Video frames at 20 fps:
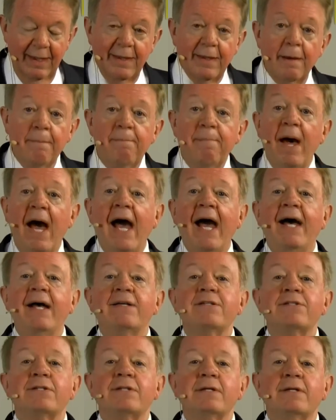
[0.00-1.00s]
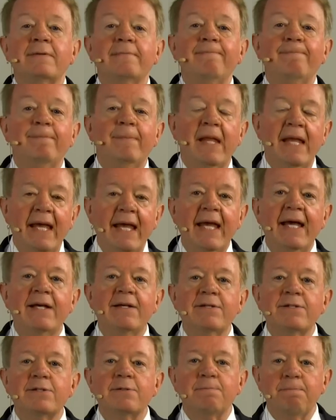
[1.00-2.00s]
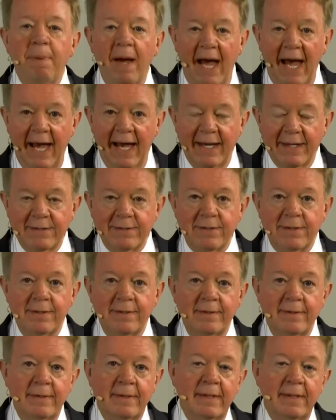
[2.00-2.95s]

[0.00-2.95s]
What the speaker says: The past is past,